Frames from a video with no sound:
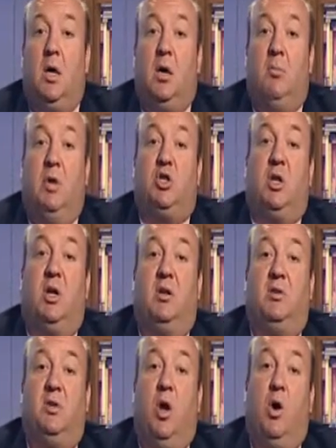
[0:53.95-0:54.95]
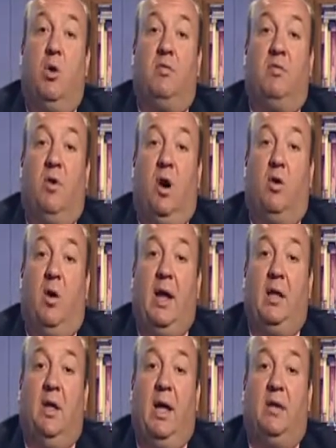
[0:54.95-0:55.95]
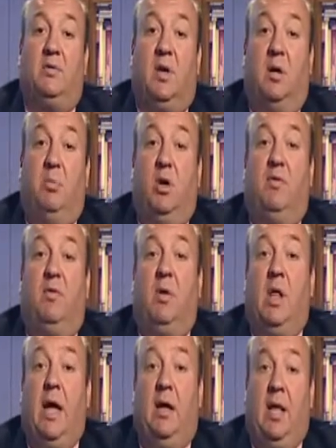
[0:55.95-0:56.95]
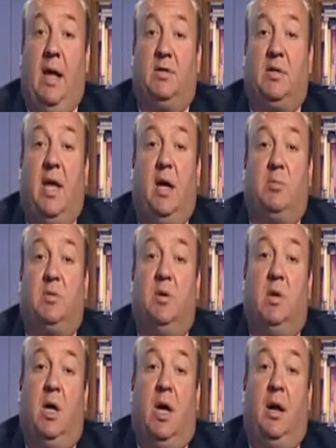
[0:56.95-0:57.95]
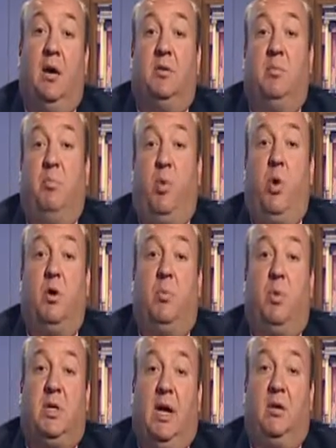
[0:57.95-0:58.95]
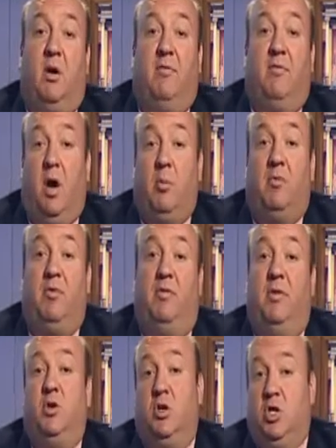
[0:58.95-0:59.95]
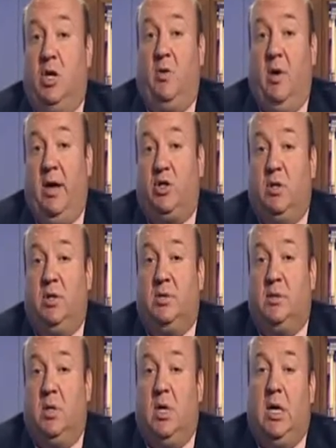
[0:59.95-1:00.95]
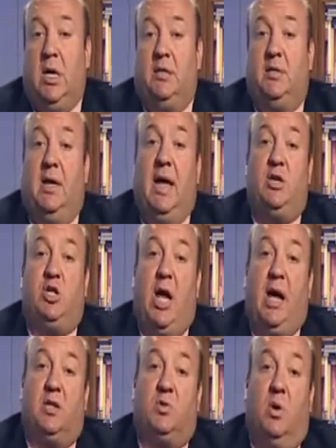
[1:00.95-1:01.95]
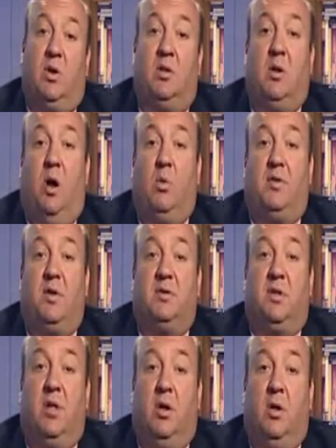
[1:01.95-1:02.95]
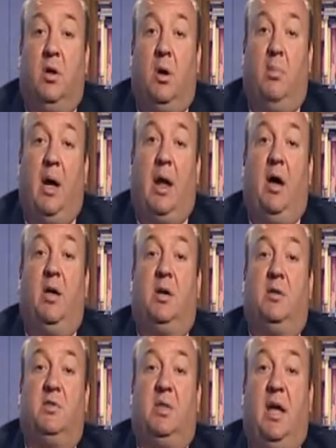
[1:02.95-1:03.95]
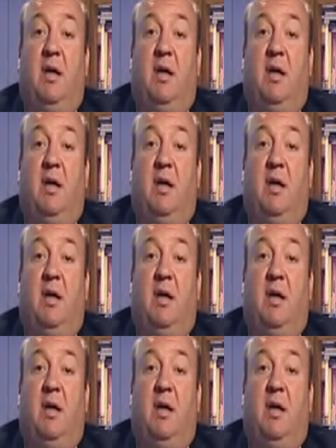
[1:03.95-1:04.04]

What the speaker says: Michigan is known for our Great Lakes and beautiful landscapes, and it is important to protect our environment for future generations. Today, Jack is going to talk with us a little about how you can stay